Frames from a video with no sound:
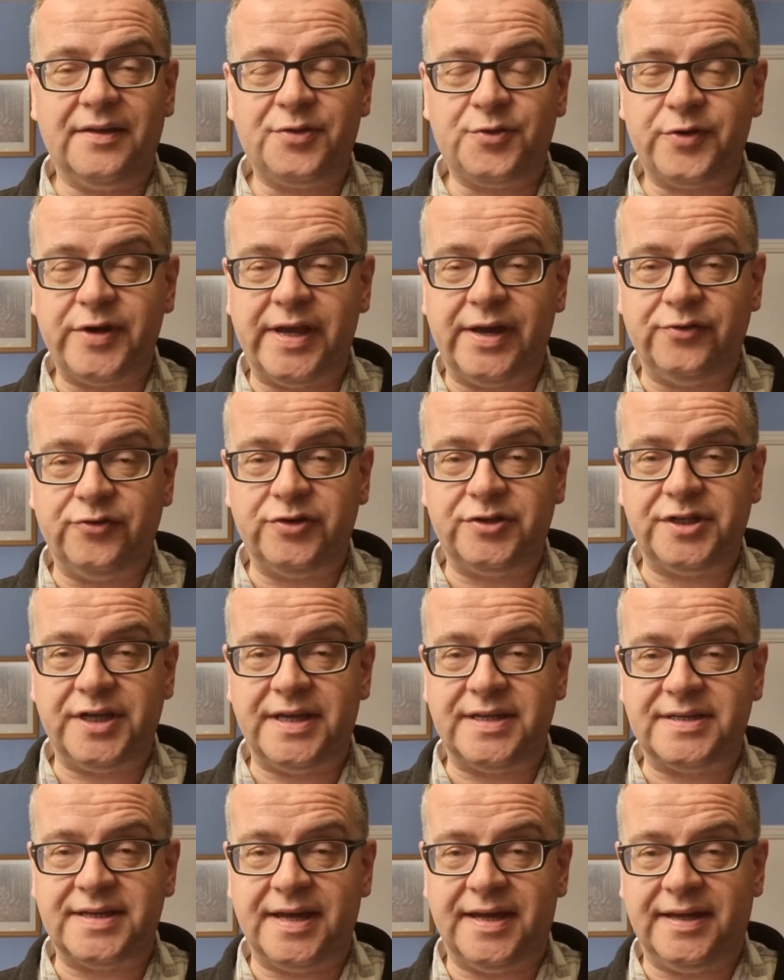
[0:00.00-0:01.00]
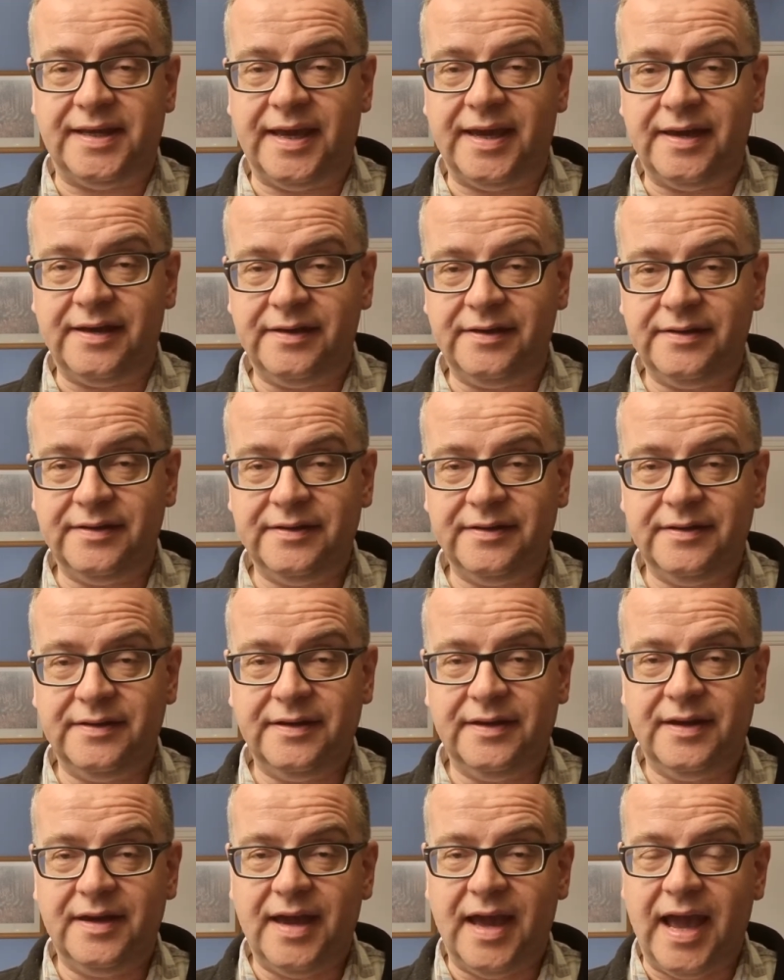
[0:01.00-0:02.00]
300 years earlier,
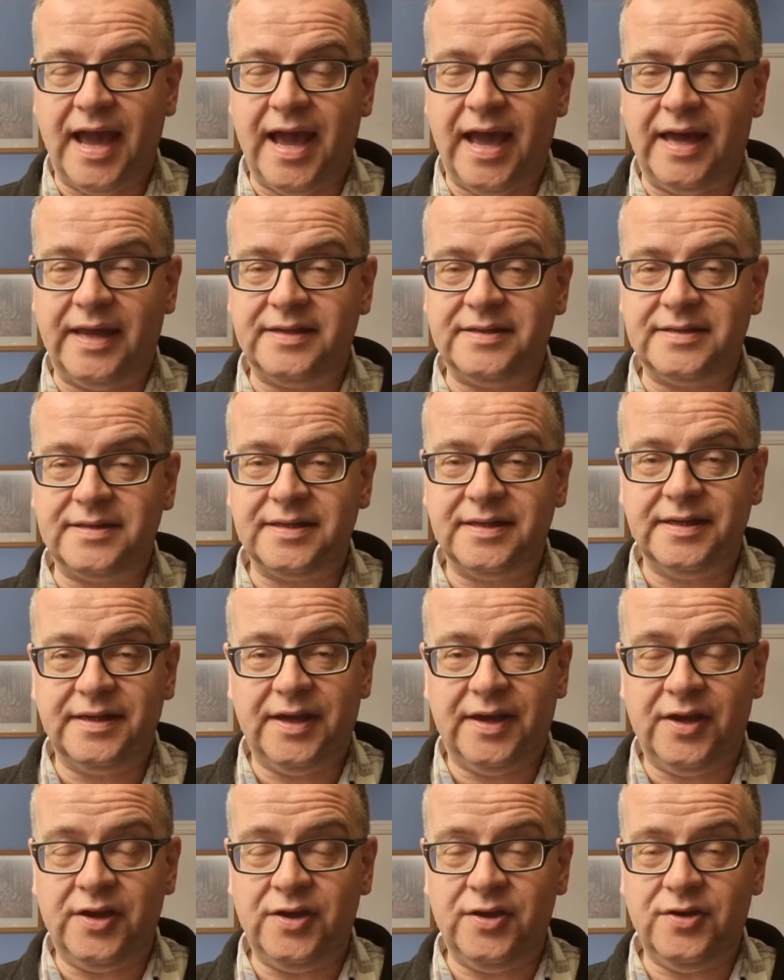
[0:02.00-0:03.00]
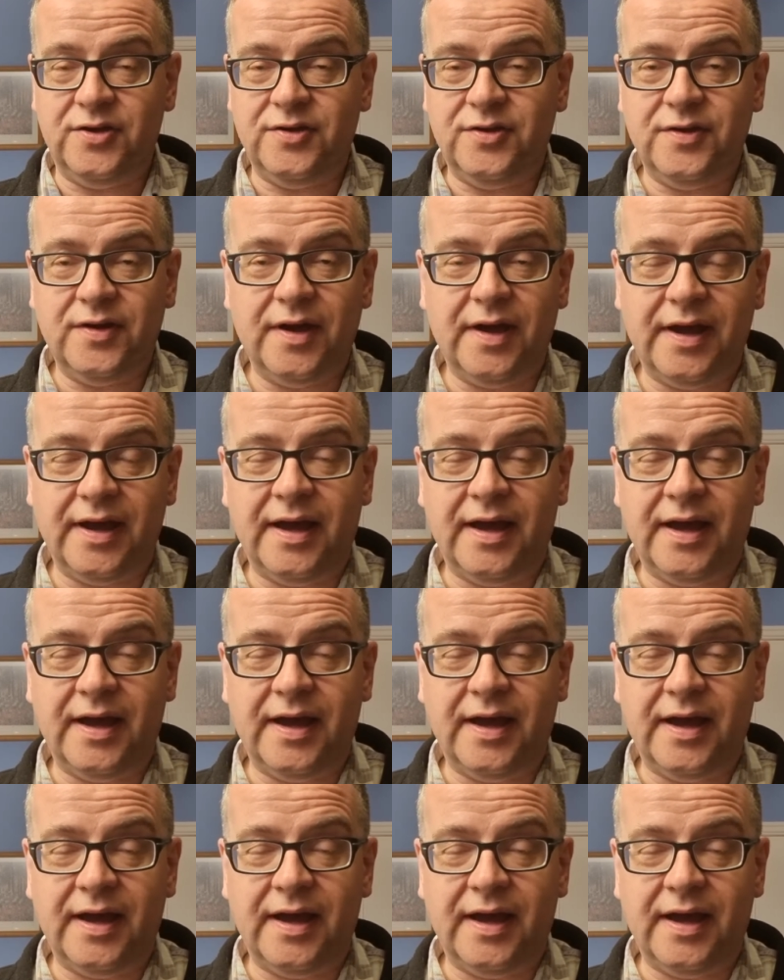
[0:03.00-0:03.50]
and who